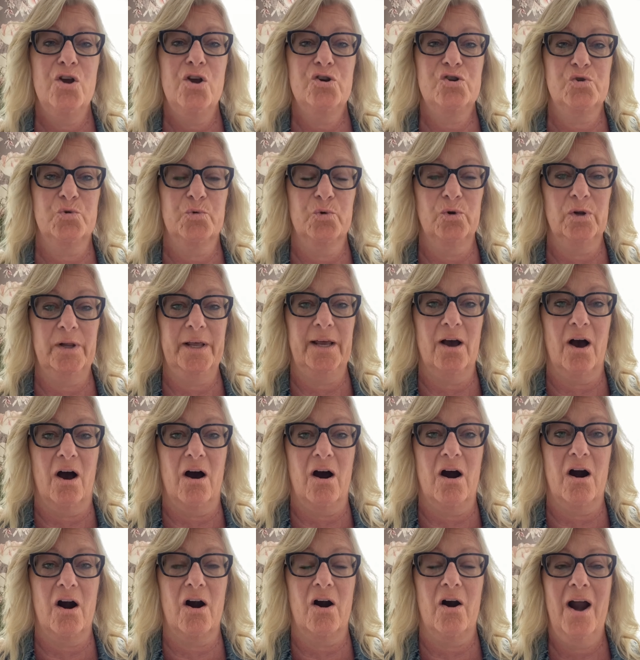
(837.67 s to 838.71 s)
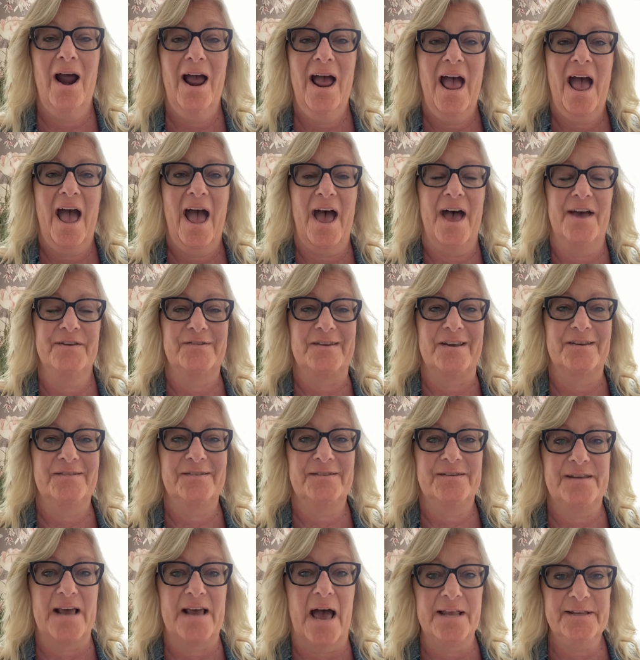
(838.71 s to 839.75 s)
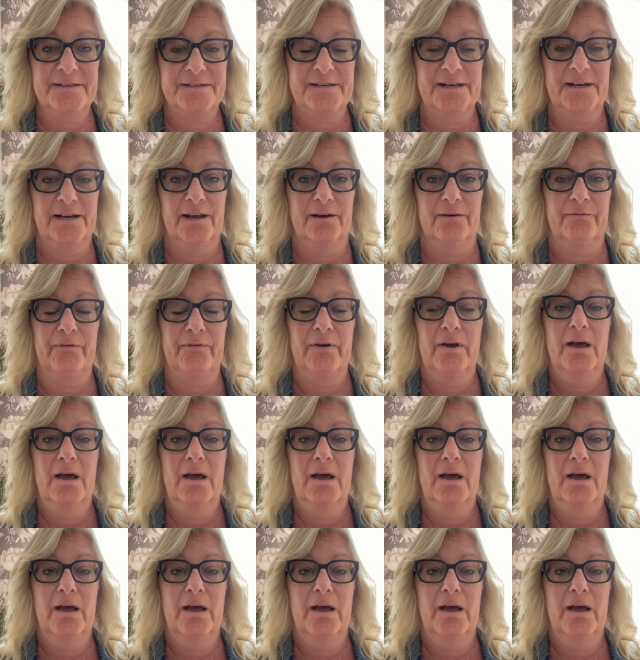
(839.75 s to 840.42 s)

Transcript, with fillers: truly are as sensitive